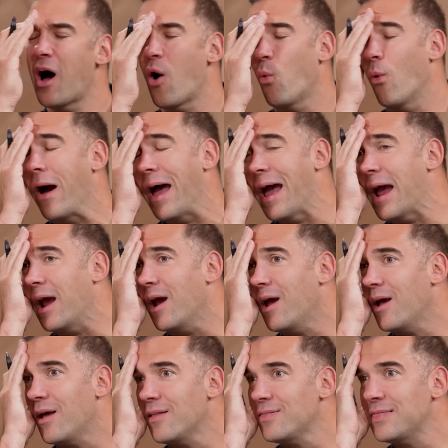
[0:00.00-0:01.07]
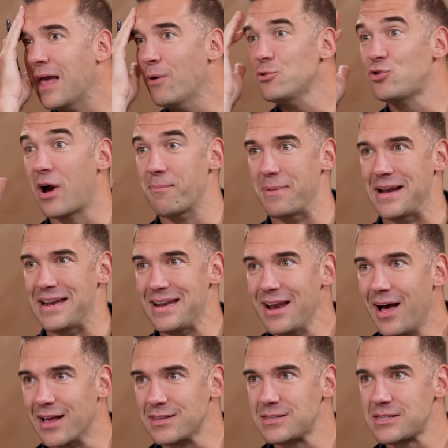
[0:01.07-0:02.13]
No like way. Yeah, no, there was. That would drive me
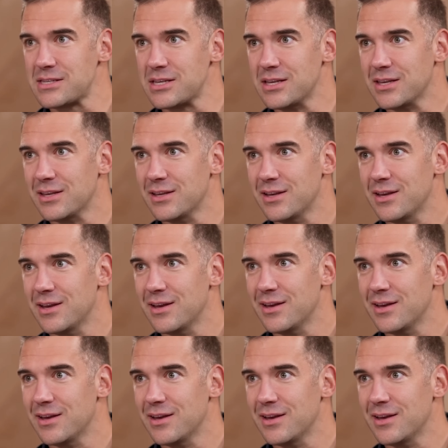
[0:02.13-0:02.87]
nuts. No, it totally